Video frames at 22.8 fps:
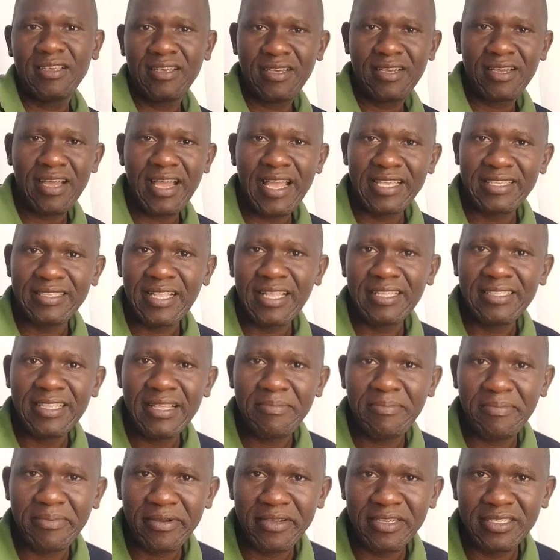Guys, that's the
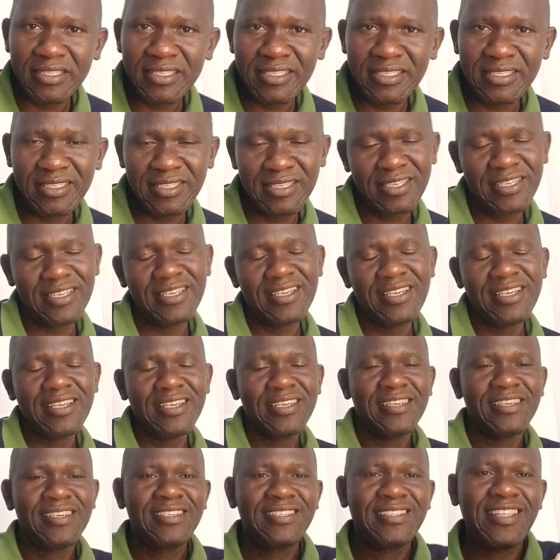point.
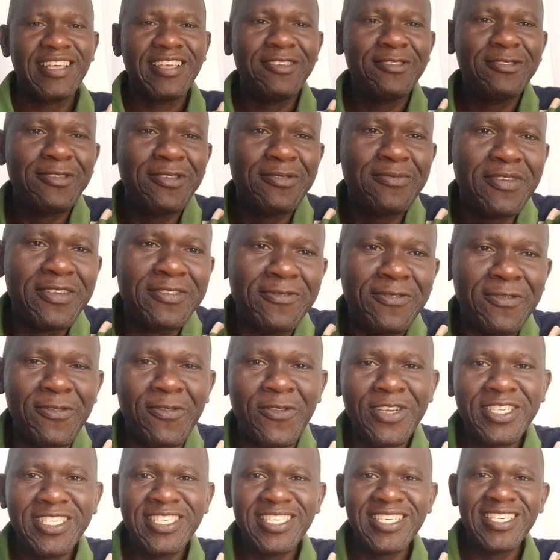Thank you so much for
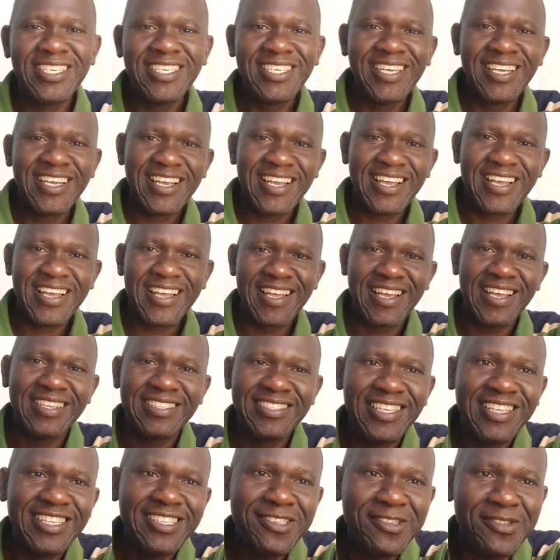watching, and
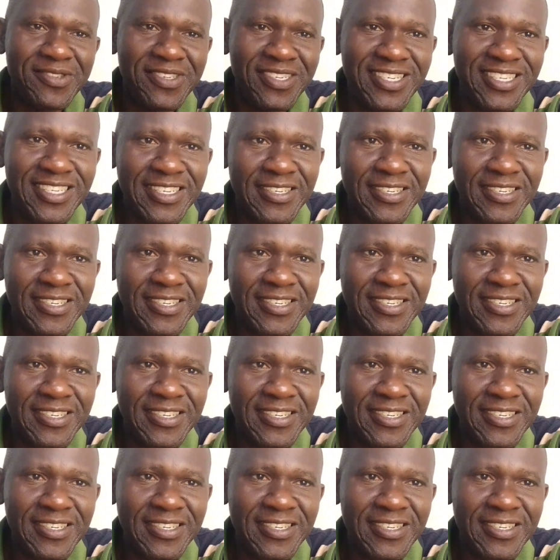stay tuned.